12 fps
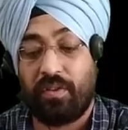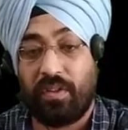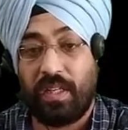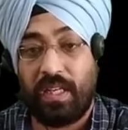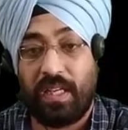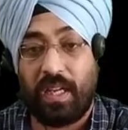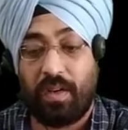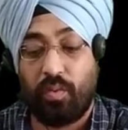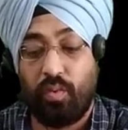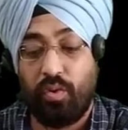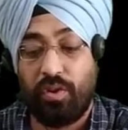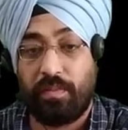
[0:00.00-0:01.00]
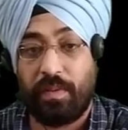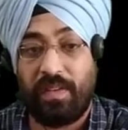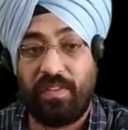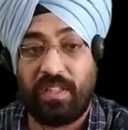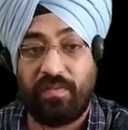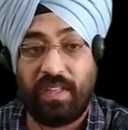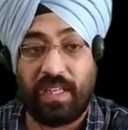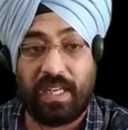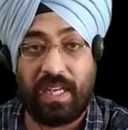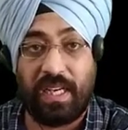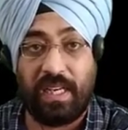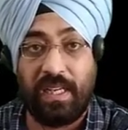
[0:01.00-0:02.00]
So there are rules by which we
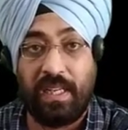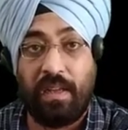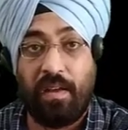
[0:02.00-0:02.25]
can